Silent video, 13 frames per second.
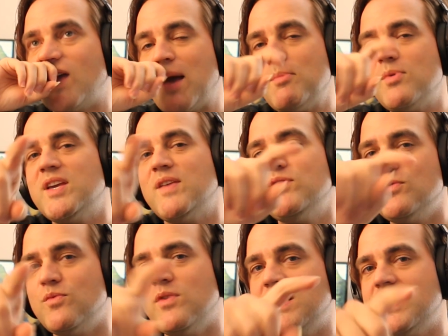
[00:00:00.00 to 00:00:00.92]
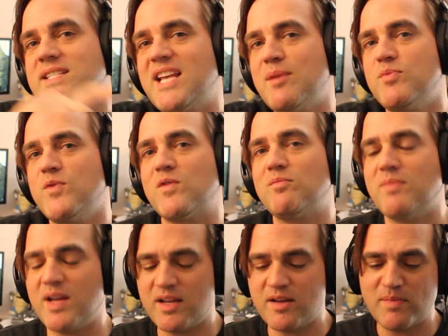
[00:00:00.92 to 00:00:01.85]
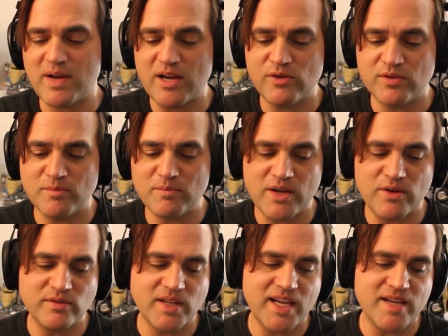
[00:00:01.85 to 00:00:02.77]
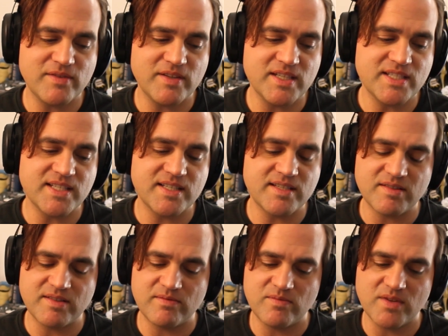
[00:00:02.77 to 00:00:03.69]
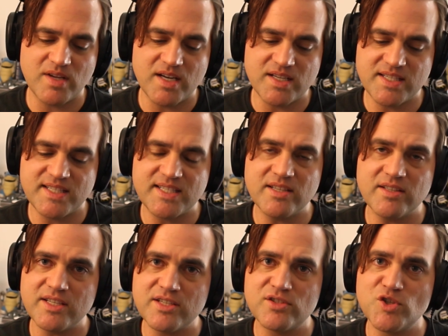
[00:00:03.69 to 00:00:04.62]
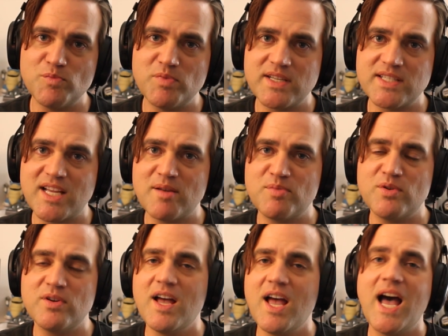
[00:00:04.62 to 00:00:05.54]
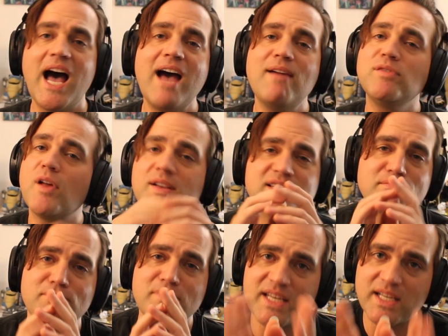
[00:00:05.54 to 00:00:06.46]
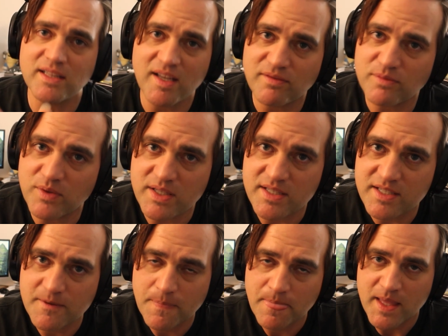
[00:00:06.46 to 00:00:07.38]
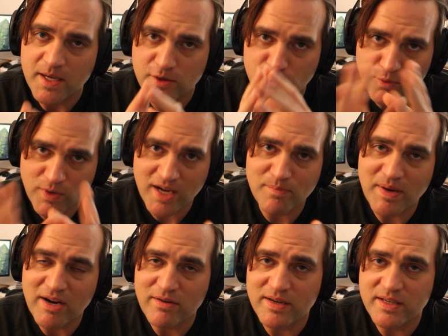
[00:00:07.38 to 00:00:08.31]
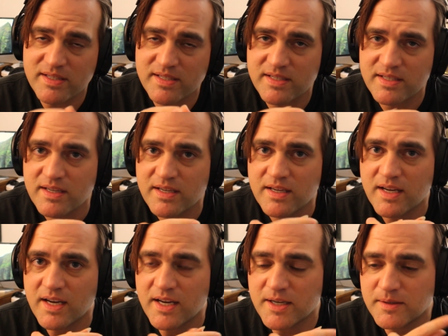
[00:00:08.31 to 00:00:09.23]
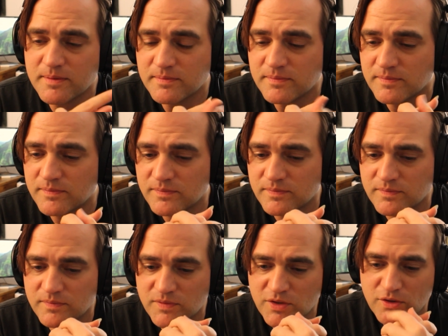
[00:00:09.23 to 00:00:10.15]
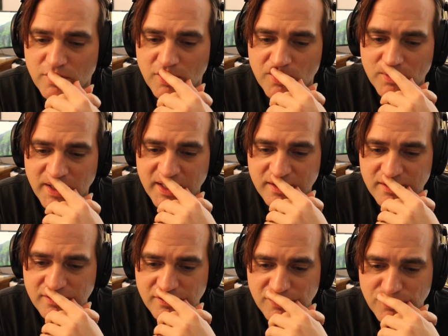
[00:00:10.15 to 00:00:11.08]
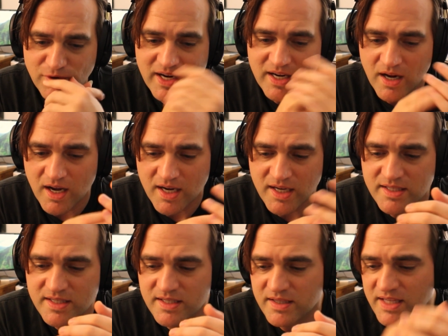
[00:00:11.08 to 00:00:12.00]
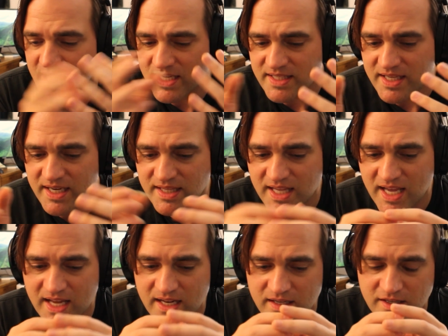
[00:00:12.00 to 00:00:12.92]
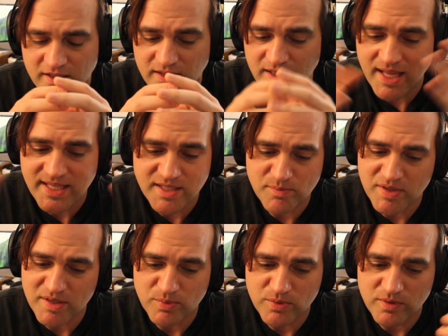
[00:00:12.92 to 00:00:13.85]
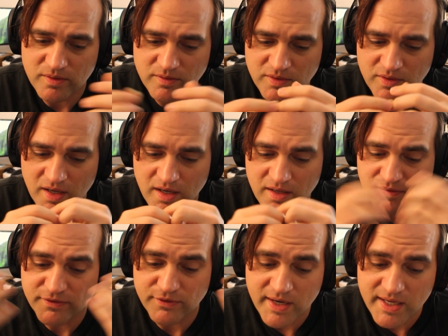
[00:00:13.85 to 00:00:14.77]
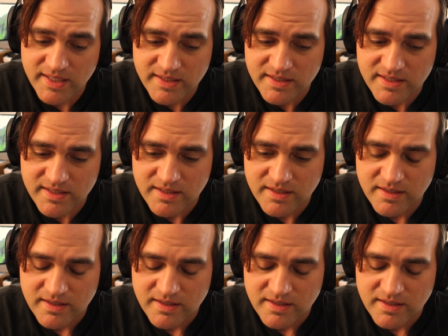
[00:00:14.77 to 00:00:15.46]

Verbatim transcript: I'm gonna give you one example from my own life, and this is a silly, stupid example. I've lost many loved ones, grandparents, you know, like great aunts and things like that. Lots of people, friends.